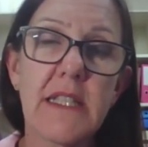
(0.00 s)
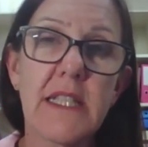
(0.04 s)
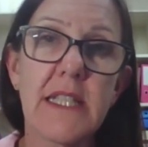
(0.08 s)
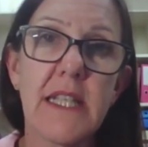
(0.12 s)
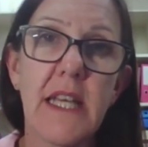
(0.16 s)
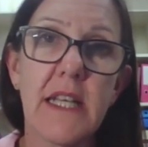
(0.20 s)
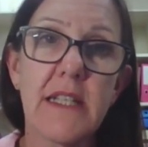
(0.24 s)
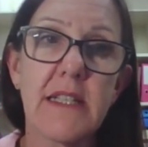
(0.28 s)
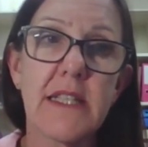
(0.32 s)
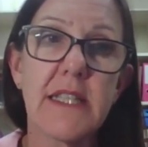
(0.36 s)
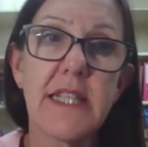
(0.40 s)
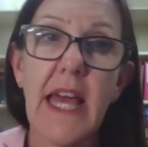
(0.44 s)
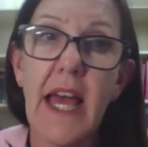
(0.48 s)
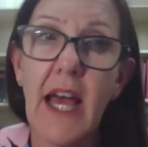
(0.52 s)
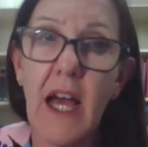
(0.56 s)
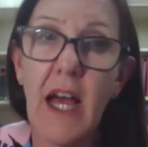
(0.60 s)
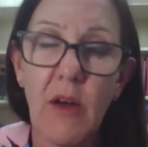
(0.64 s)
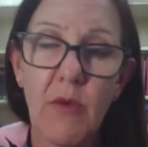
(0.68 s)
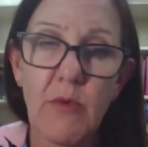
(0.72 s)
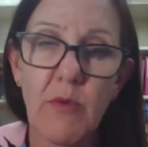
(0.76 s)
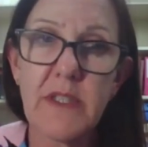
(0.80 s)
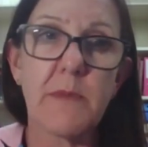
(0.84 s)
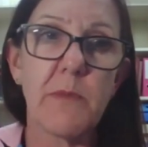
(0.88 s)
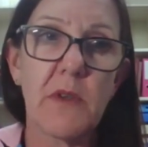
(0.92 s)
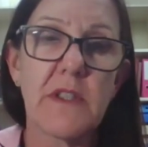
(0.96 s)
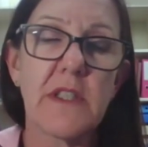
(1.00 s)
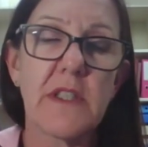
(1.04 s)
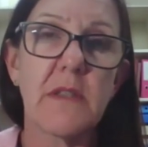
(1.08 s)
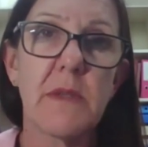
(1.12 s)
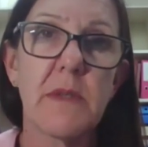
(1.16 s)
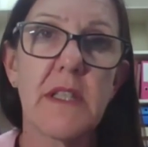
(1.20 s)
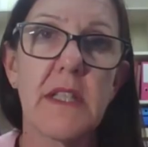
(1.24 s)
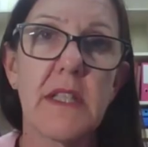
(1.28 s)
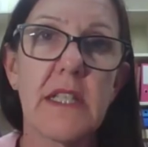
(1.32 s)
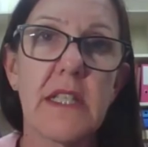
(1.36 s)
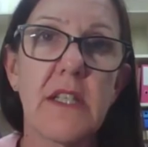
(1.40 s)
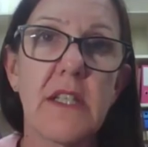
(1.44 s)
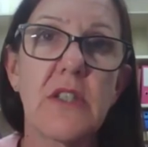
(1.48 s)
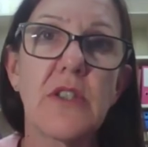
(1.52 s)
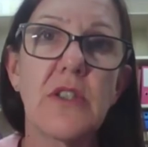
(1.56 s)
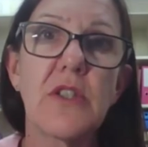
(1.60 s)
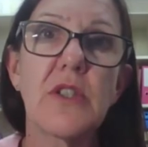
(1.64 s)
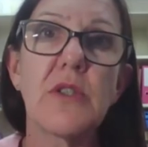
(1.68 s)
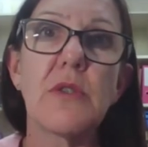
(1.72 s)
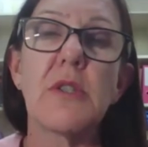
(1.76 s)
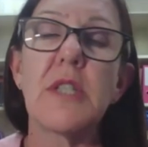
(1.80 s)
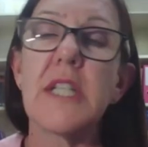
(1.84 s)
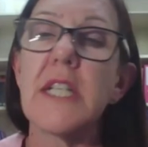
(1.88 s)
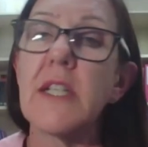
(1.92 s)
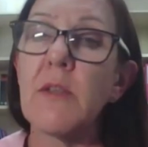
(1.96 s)
It's our responsibility
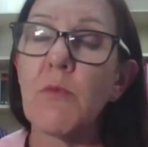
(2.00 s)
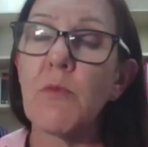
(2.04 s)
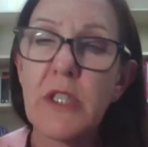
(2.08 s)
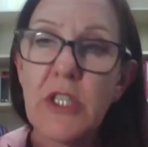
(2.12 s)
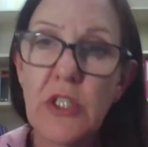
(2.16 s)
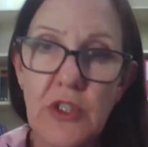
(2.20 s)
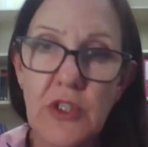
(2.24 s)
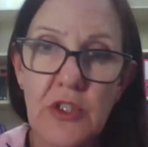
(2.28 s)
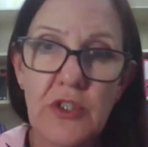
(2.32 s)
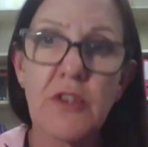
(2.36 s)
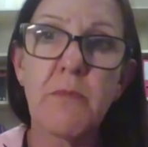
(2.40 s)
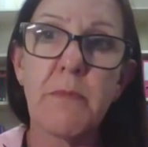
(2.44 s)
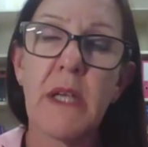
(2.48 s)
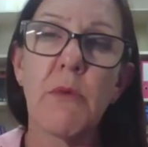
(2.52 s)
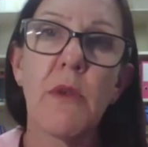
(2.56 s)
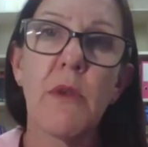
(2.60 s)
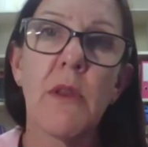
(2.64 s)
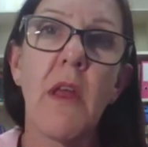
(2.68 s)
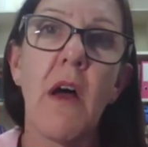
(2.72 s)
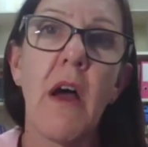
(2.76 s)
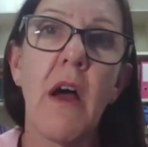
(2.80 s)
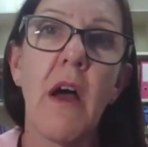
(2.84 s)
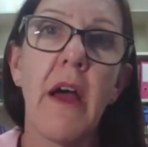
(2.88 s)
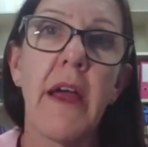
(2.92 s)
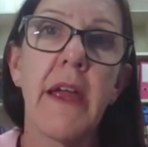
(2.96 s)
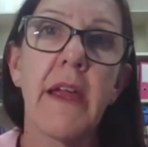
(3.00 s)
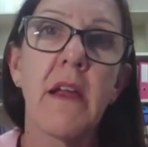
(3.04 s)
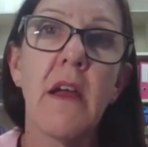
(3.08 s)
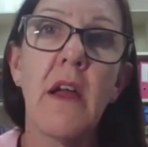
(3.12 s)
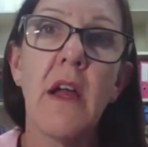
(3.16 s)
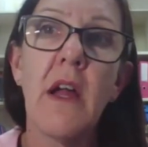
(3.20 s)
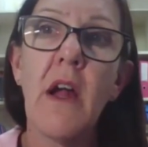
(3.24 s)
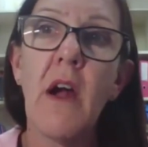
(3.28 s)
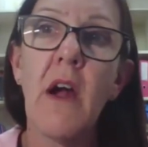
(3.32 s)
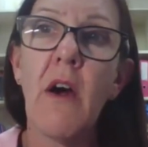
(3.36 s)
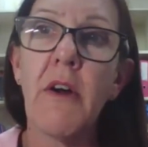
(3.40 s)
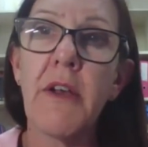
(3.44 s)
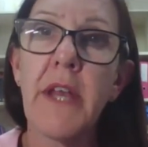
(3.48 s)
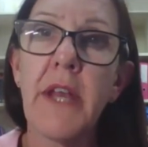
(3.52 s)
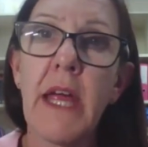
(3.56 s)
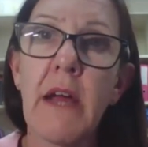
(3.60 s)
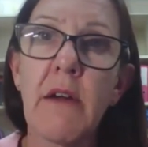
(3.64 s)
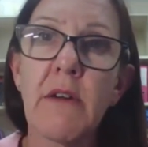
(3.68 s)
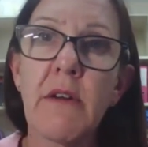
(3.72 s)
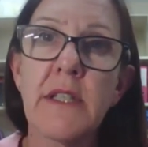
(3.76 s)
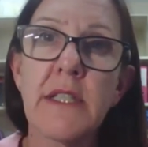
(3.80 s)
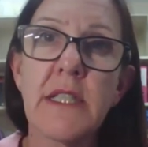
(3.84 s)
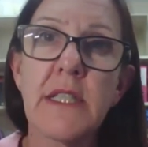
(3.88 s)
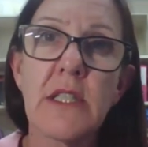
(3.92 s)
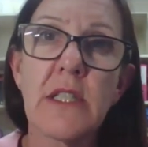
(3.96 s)
to do it, and we shouldn't be relying on
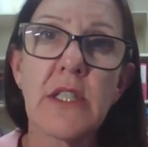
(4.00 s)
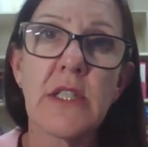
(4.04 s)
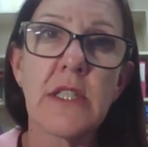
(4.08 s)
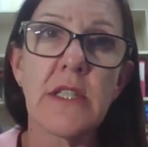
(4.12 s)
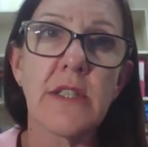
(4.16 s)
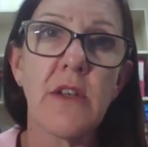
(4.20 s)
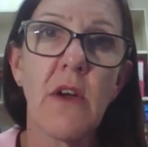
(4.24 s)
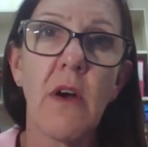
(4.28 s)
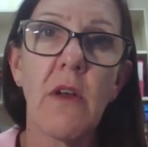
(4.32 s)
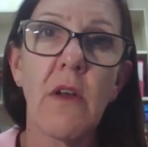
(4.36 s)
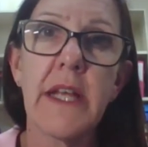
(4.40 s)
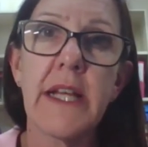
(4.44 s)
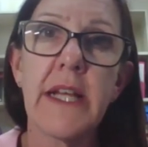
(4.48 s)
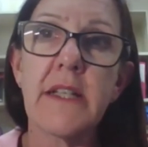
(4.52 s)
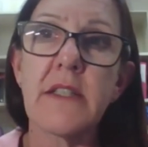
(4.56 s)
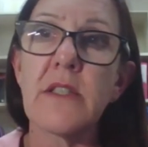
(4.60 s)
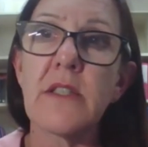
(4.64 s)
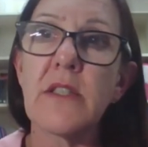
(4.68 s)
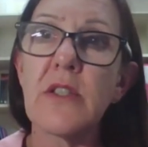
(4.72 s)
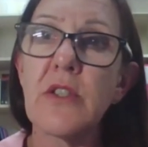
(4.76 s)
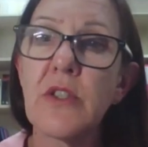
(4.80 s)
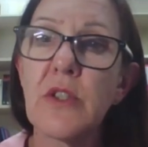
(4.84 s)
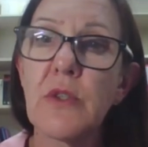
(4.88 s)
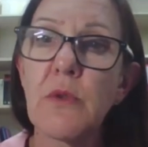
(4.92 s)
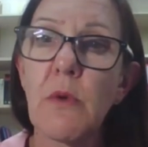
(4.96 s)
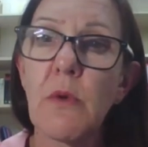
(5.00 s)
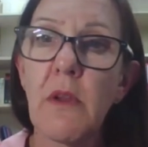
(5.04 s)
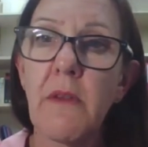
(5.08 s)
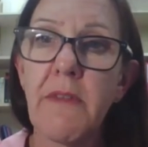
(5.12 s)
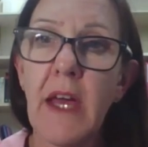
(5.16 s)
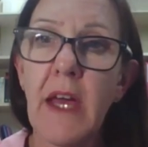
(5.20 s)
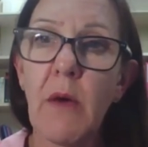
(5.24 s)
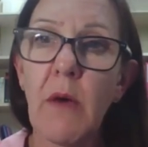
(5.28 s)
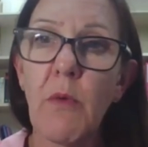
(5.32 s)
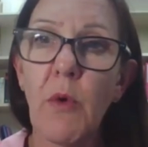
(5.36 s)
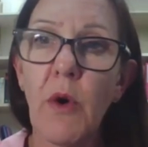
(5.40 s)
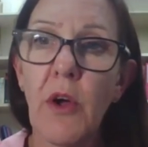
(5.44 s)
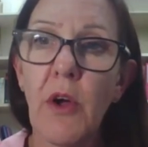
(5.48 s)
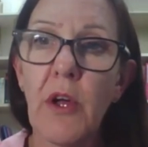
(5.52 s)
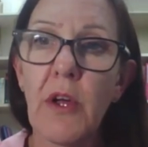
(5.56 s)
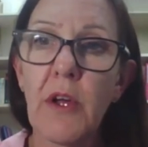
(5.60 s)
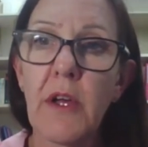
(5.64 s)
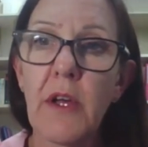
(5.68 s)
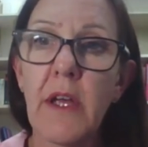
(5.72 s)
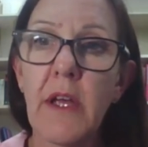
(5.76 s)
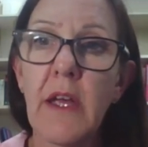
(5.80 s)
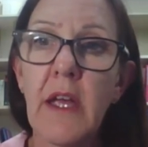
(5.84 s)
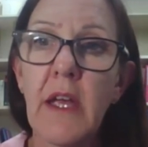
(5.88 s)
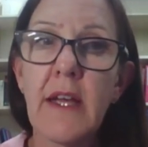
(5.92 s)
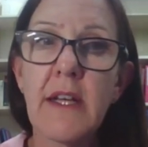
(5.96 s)
our Indigenous colleagues to do all of that
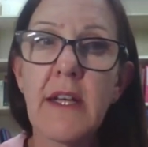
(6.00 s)
work.